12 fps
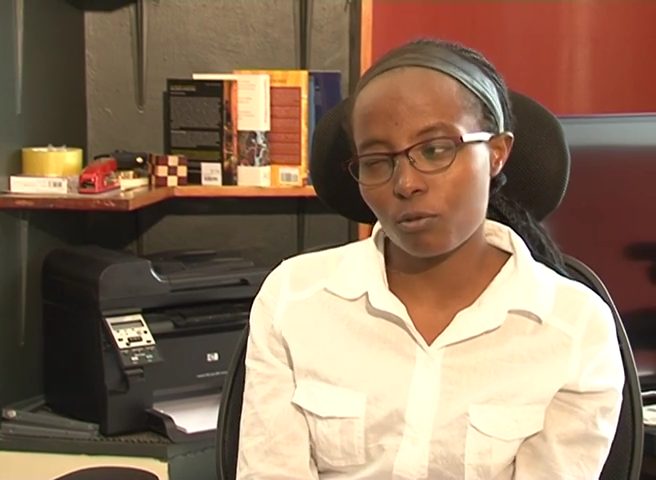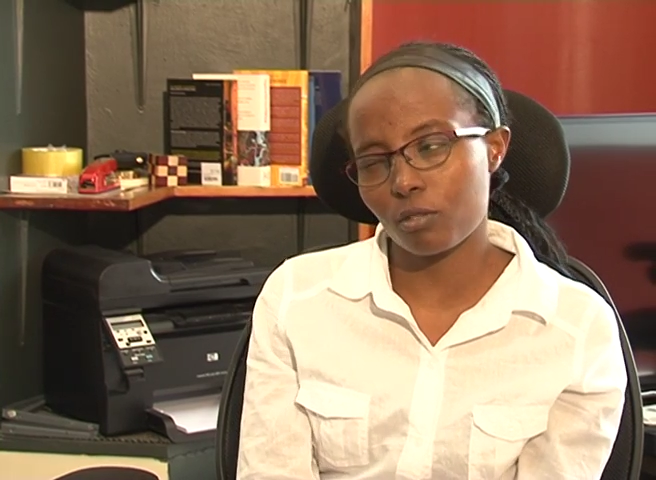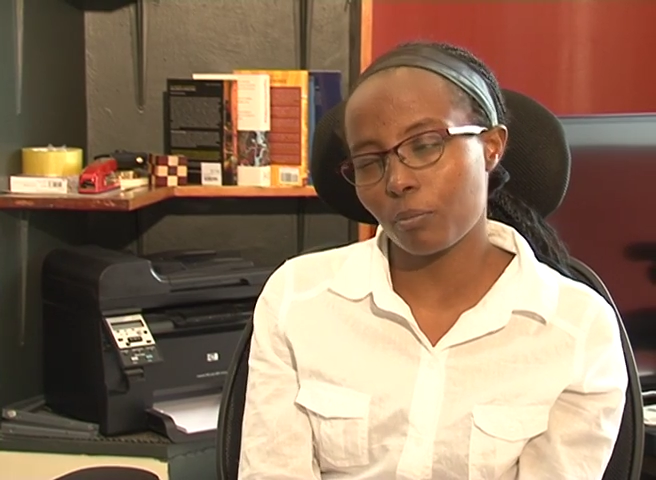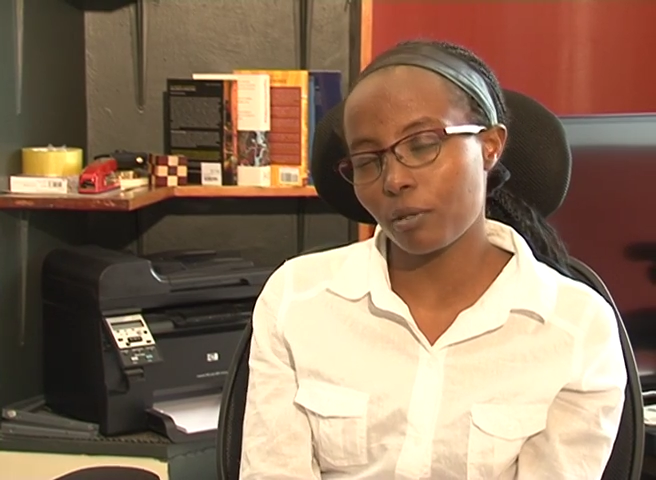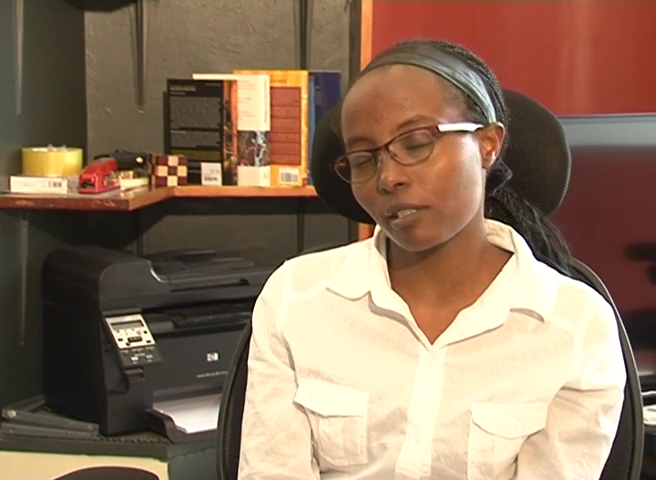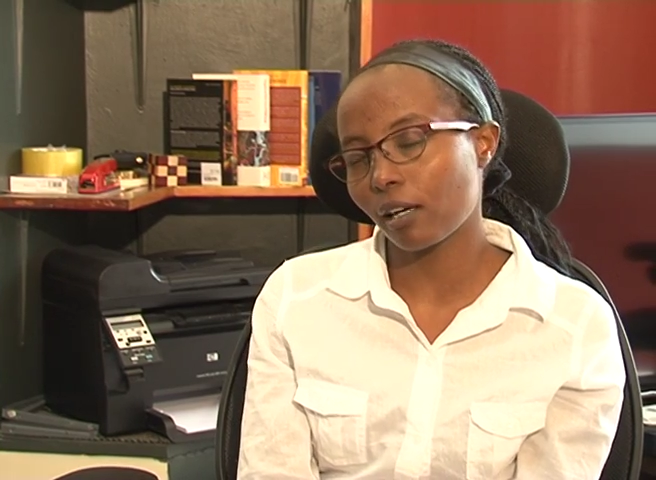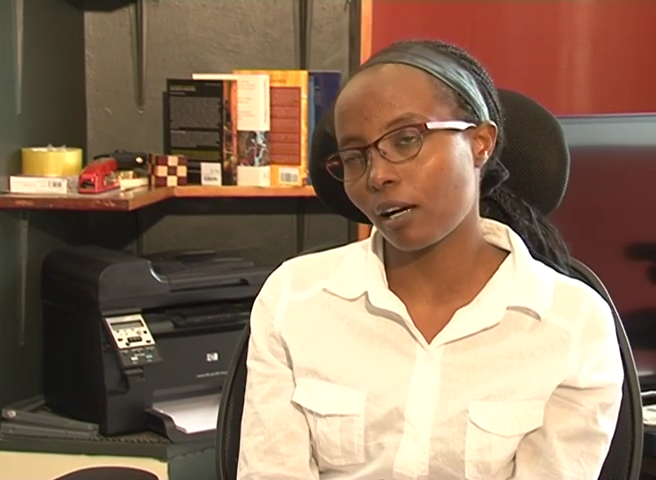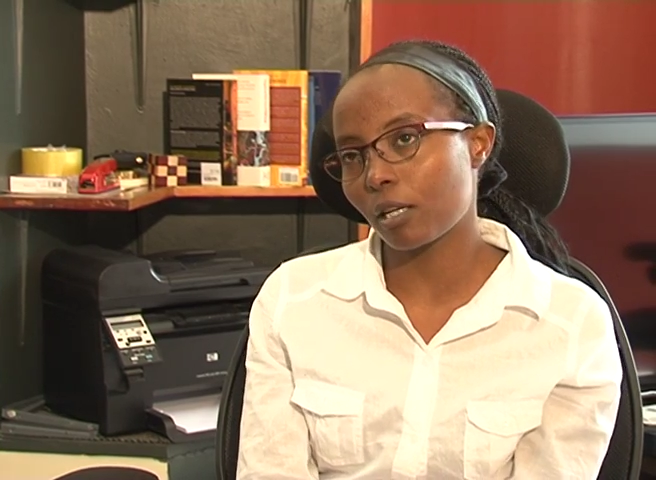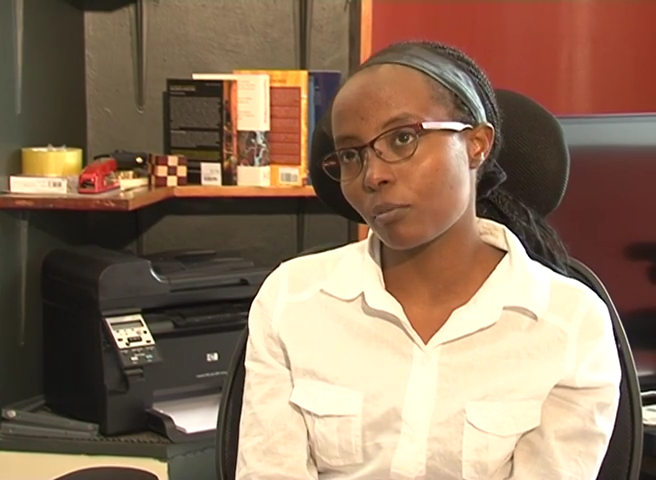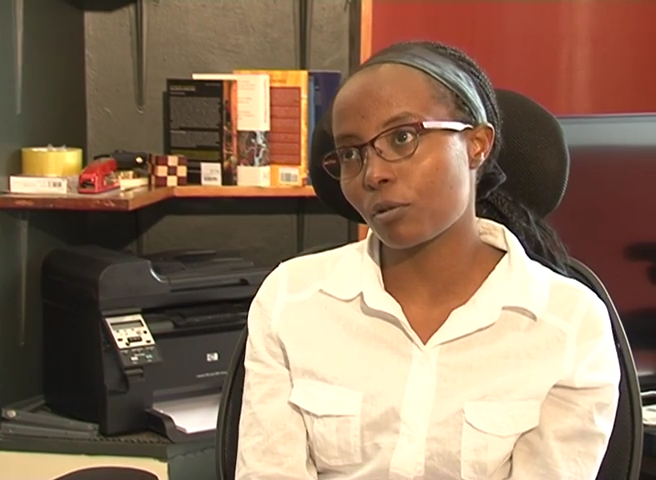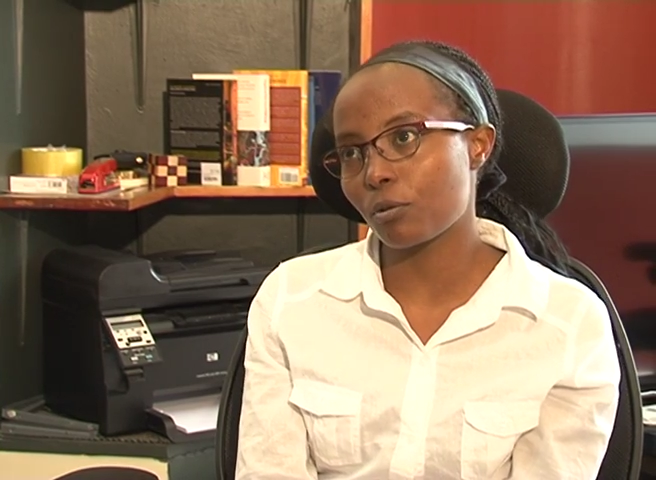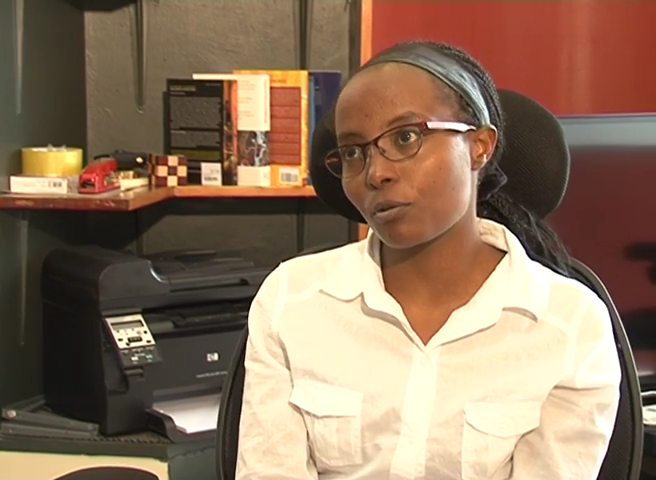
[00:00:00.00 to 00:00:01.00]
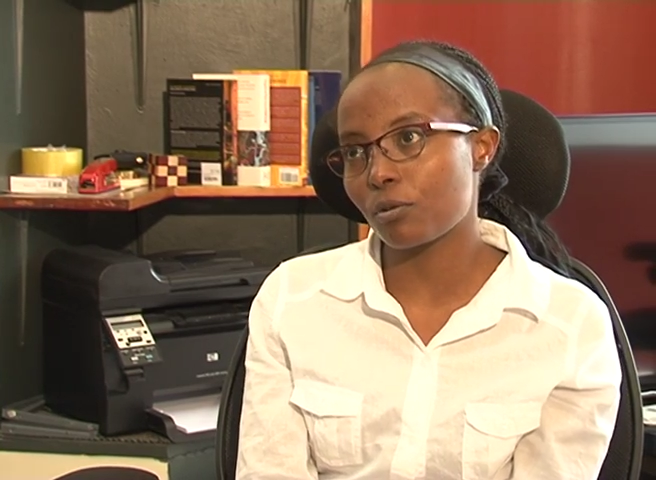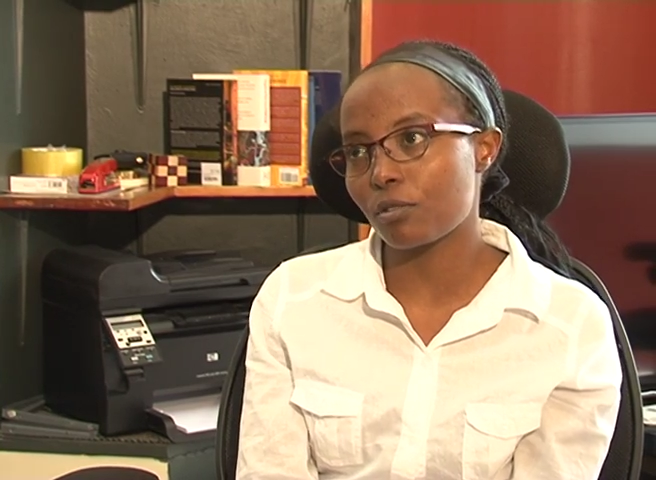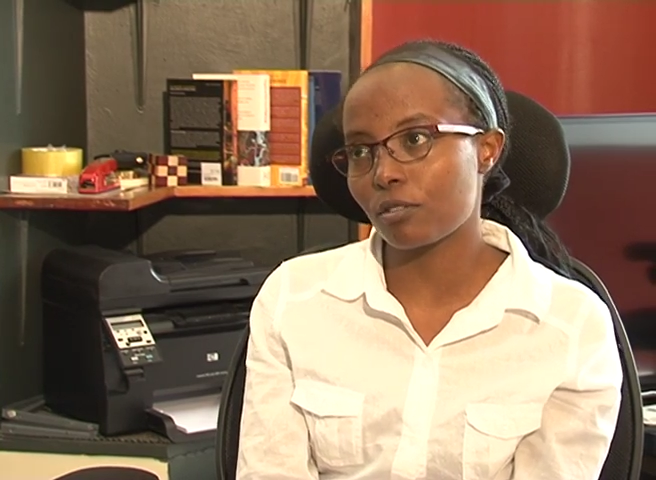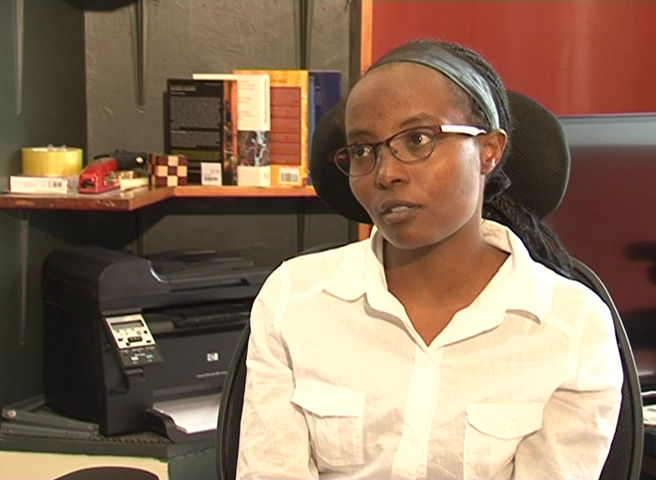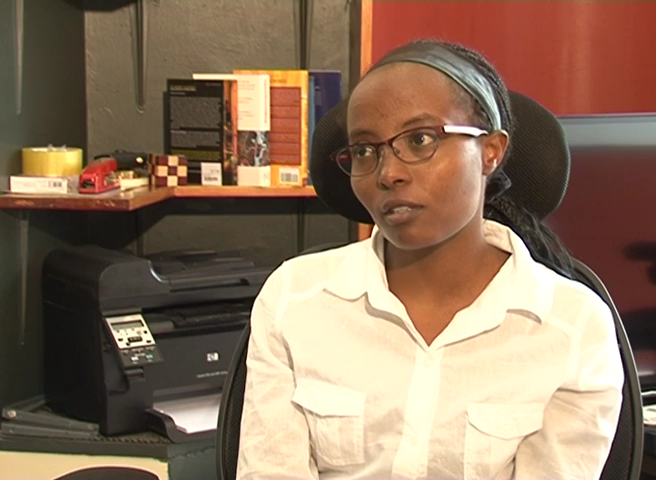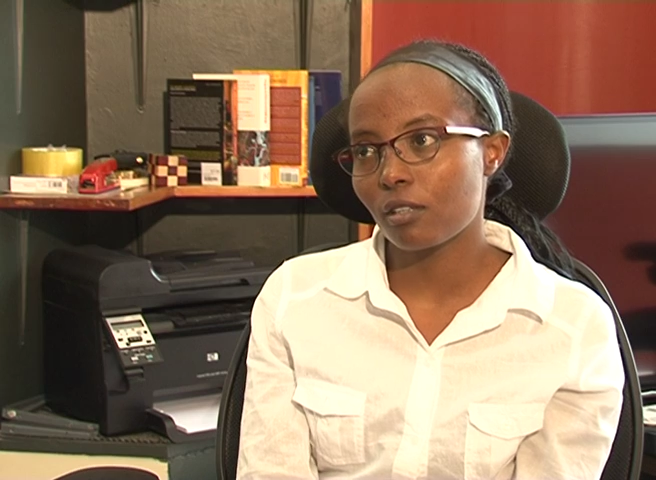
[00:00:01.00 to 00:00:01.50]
was a bit hard, because